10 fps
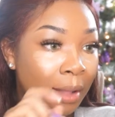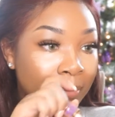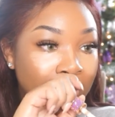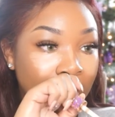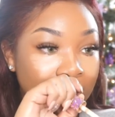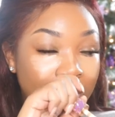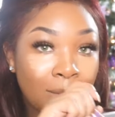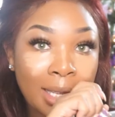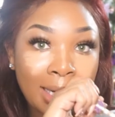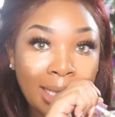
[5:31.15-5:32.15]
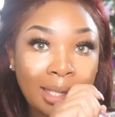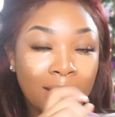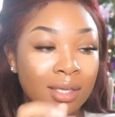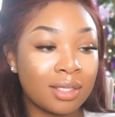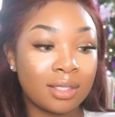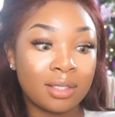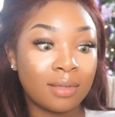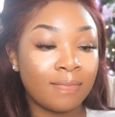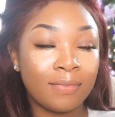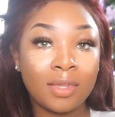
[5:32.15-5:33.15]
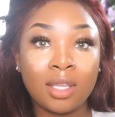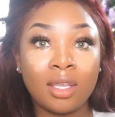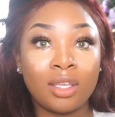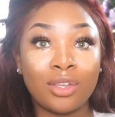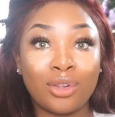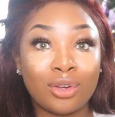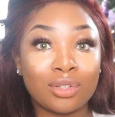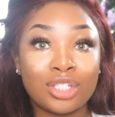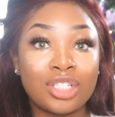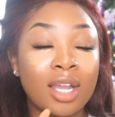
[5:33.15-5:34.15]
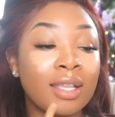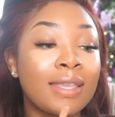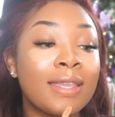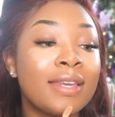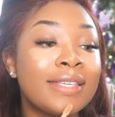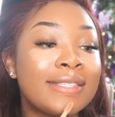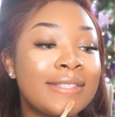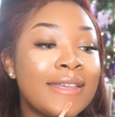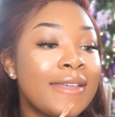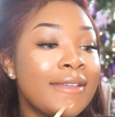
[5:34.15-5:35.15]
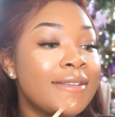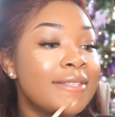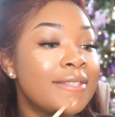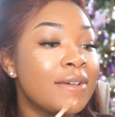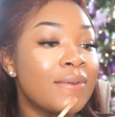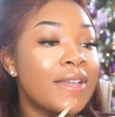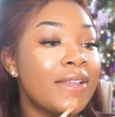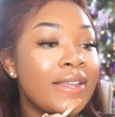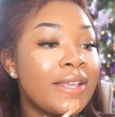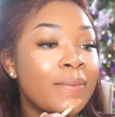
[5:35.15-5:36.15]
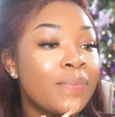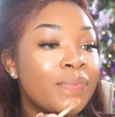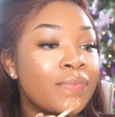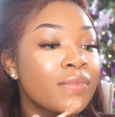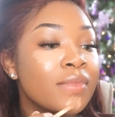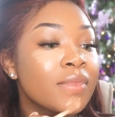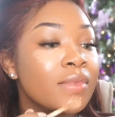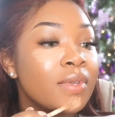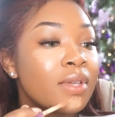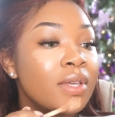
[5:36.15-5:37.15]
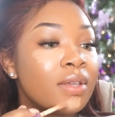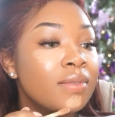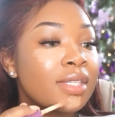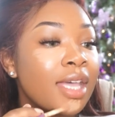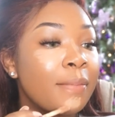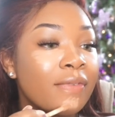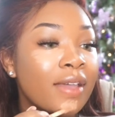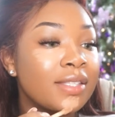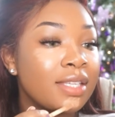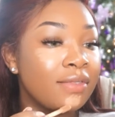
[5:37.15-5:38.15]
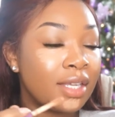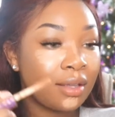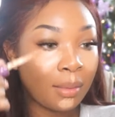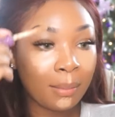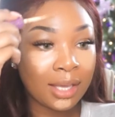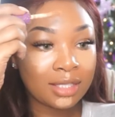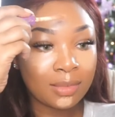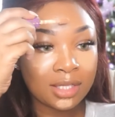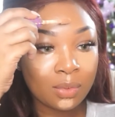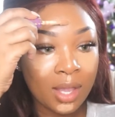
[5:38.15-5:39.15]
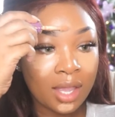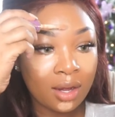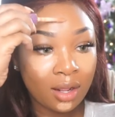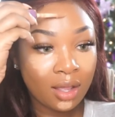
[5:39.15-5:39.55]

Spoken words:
I'm like sweating because your girl's chunky these days, so any type of activity makes me sweat.